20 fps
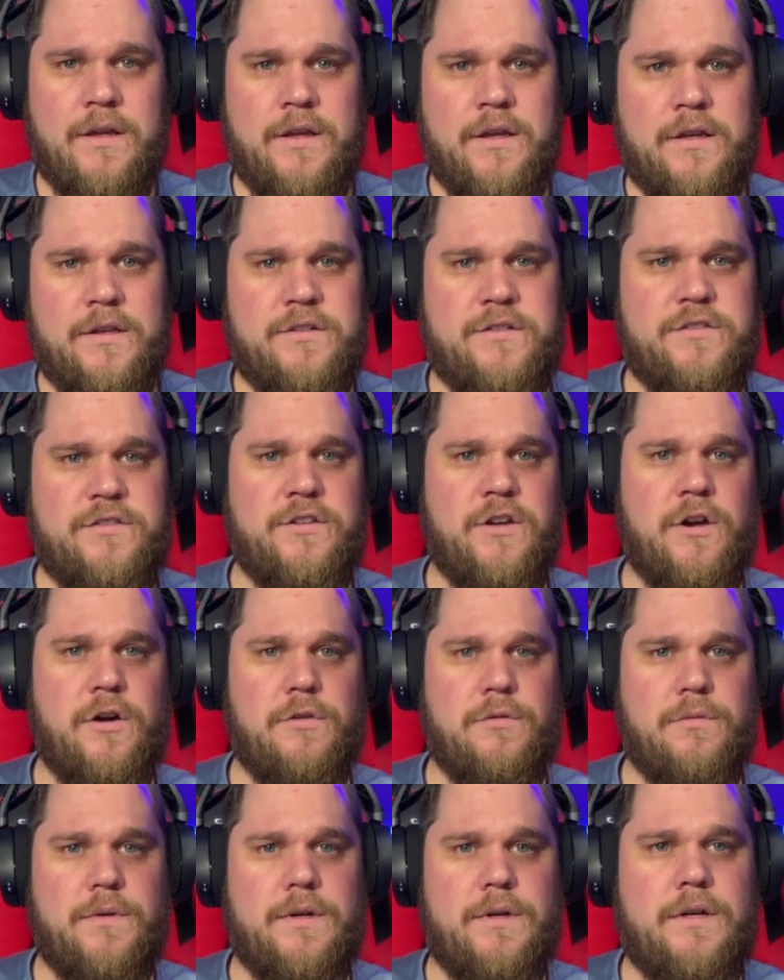So
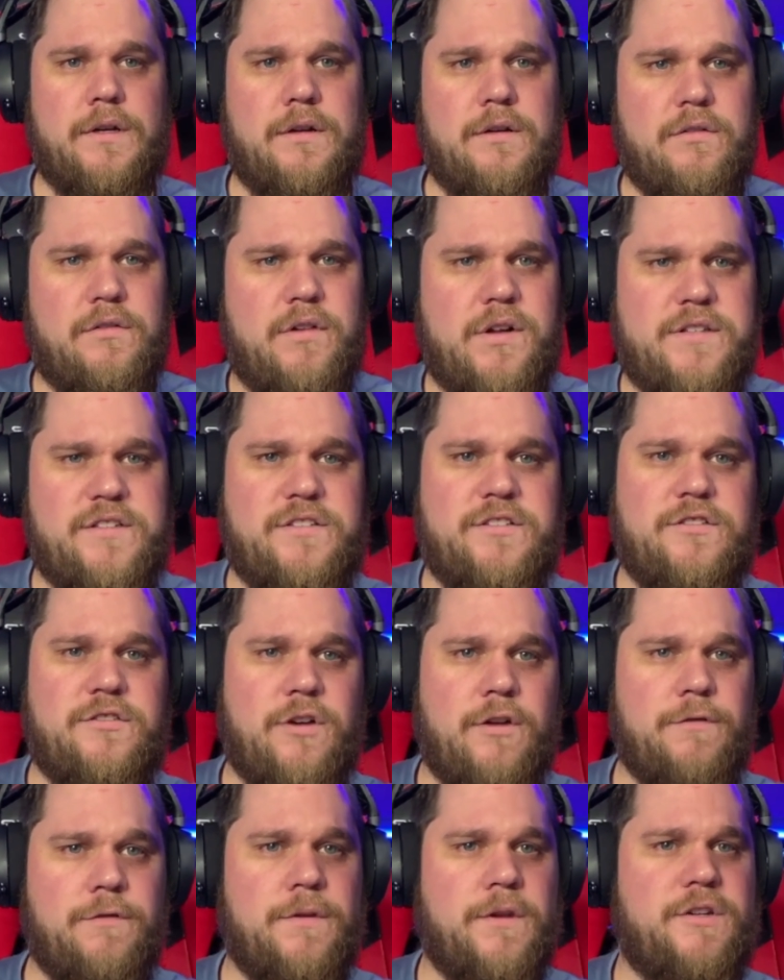let's
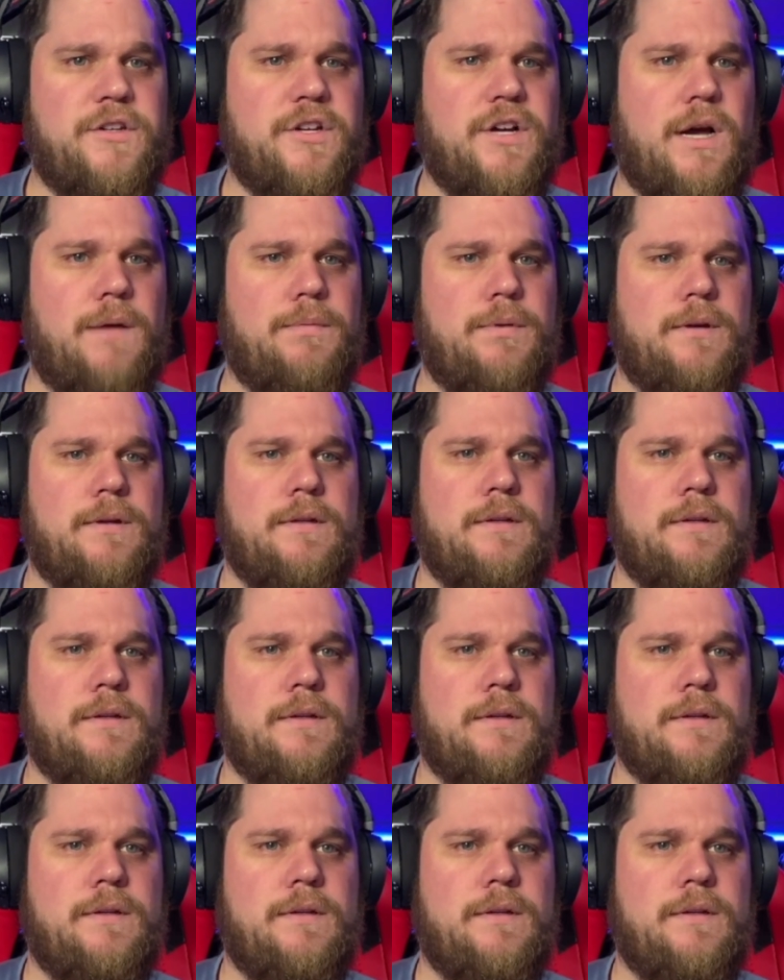start from the top.